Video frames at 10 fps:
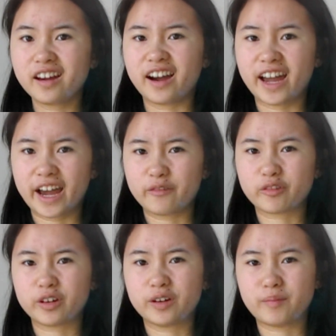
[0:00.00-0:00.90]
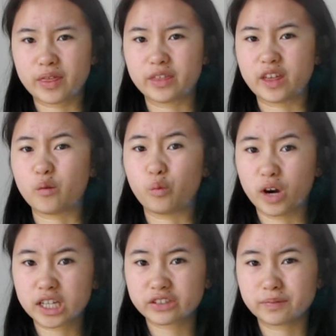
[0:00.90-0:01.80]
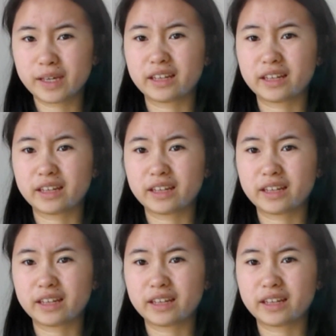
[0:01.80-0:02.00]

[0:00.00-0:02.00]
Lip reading: I have a method that works for me,